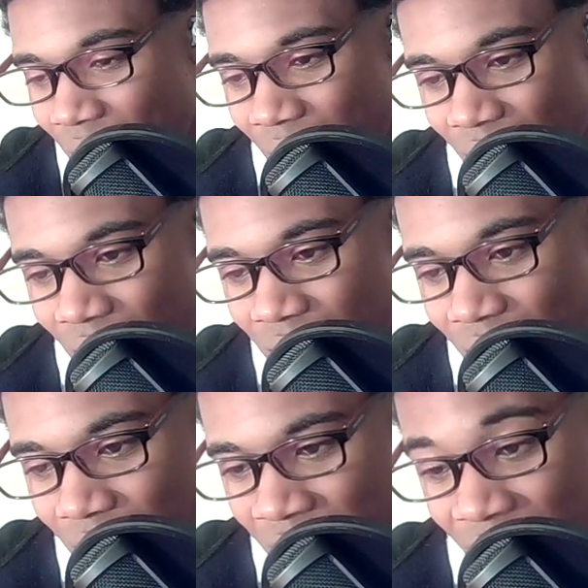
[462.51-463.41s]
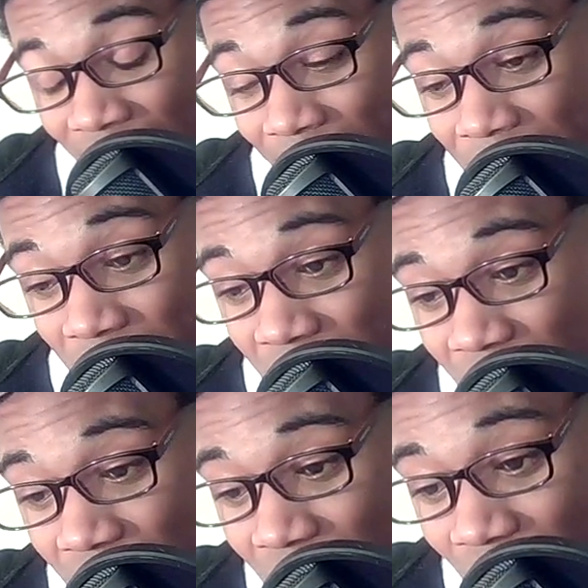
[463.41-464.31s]
And Linda at first
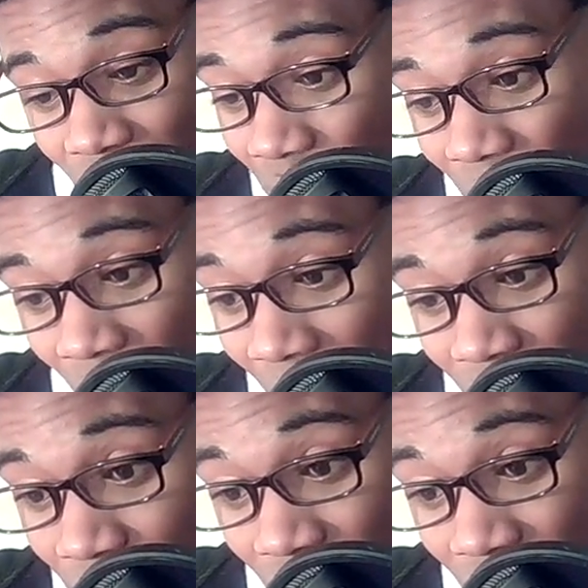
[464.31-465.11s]
is just like, well, I